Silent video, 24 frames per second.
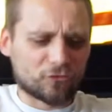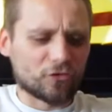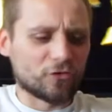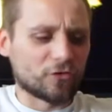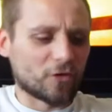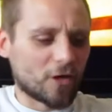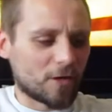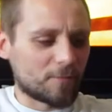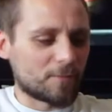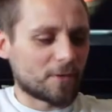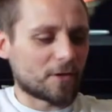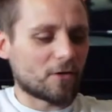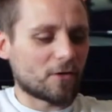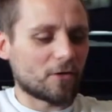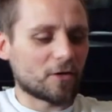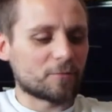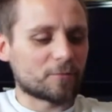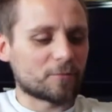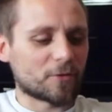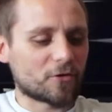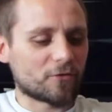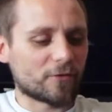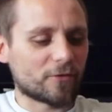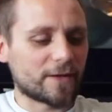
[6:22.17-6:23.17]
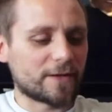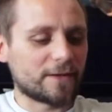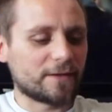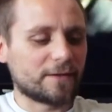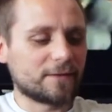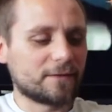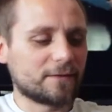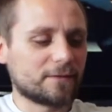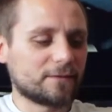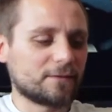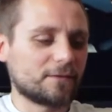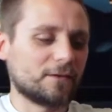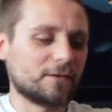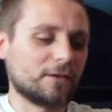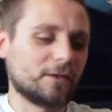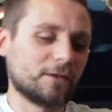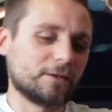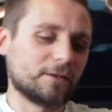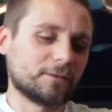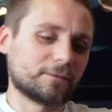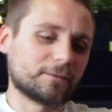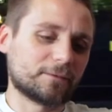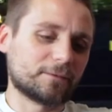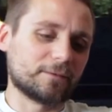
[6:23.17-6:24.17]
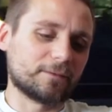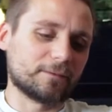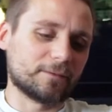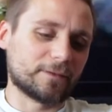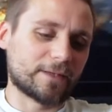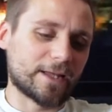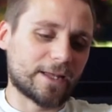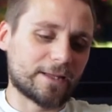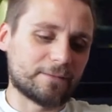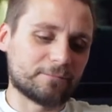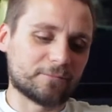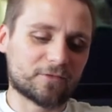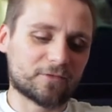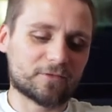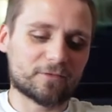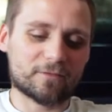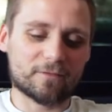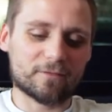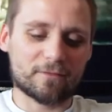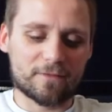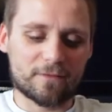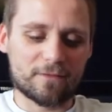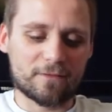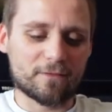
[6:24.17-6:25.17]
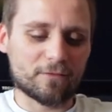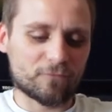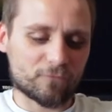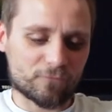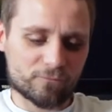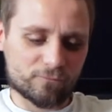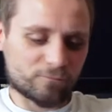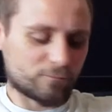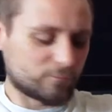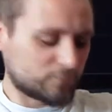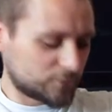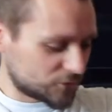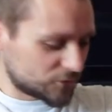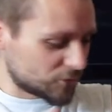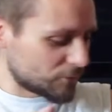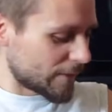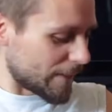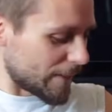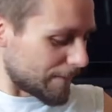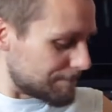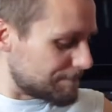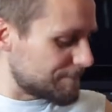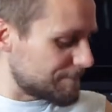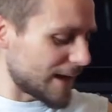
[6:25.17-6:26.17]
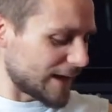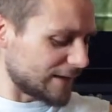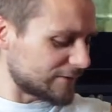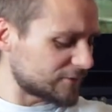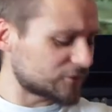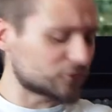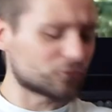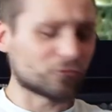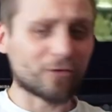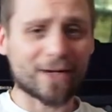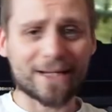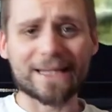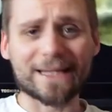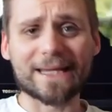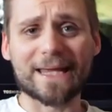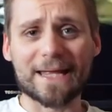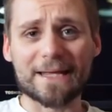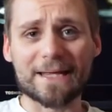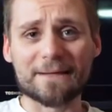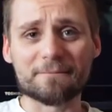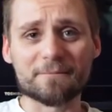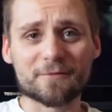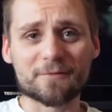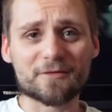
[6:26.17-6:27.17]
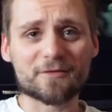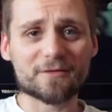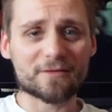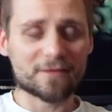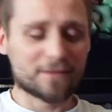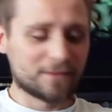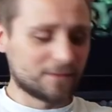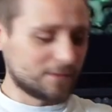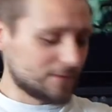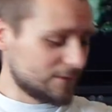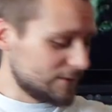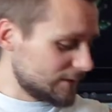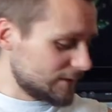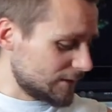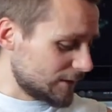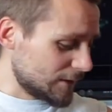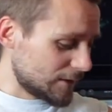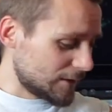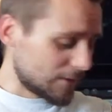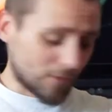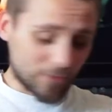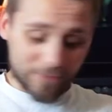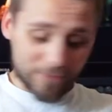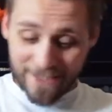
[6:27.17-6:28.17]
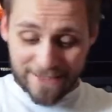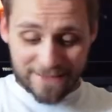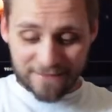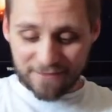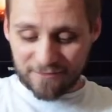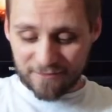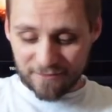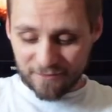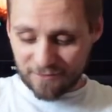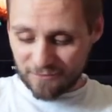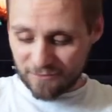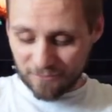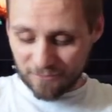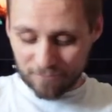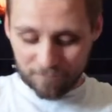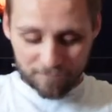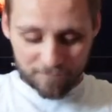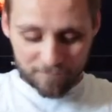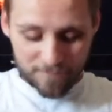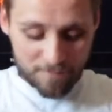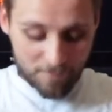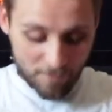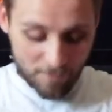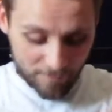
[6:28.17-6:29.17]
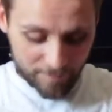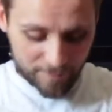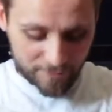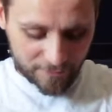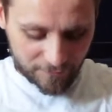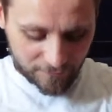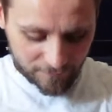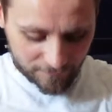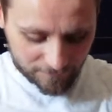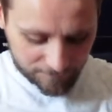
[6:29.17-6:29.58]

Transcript: do like my Colin McRae uh, games. Some of the best rally games uh, on any system, in my opinion.